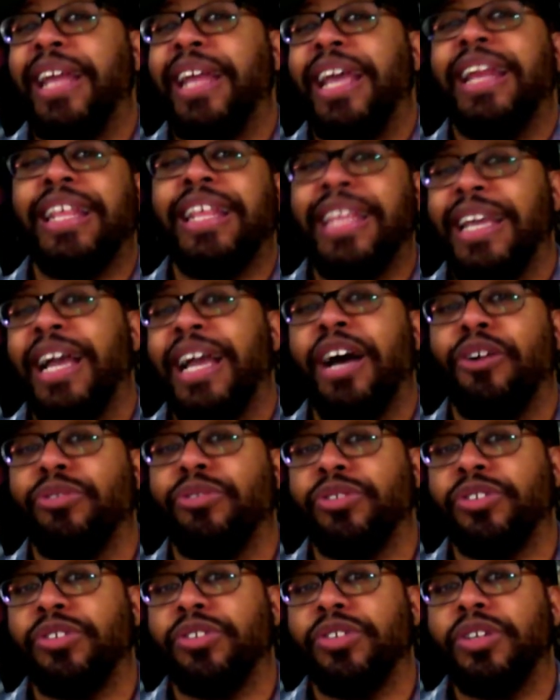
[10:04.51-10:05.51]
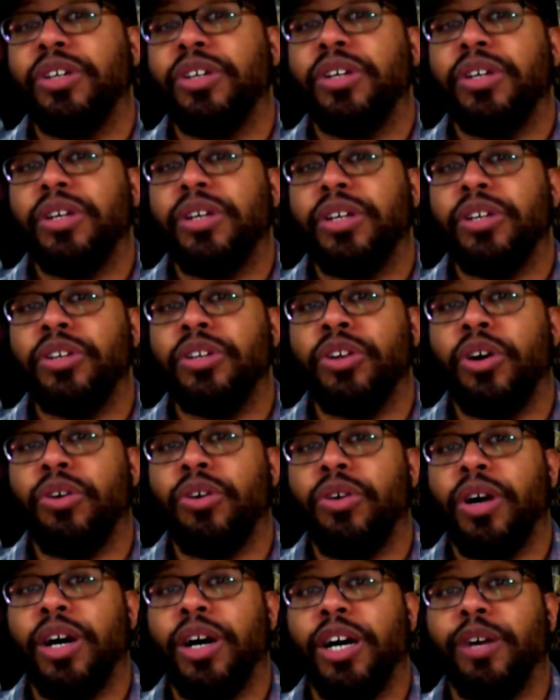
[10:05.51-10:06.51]
anything else you know,
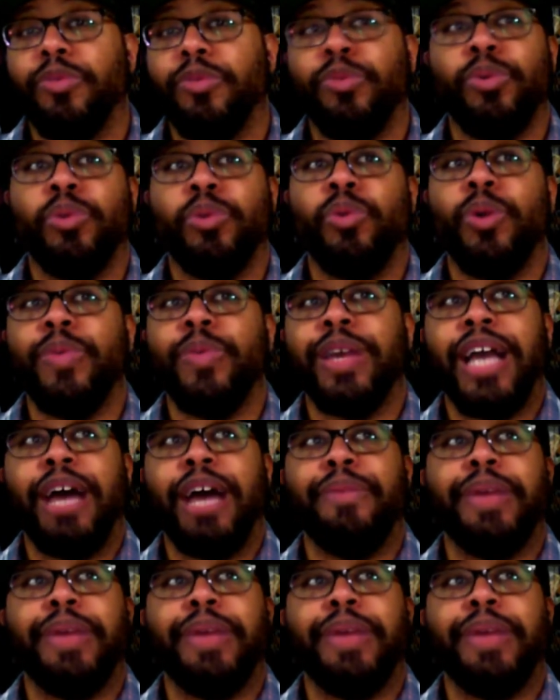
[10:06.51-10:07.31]
um, what, what, we got?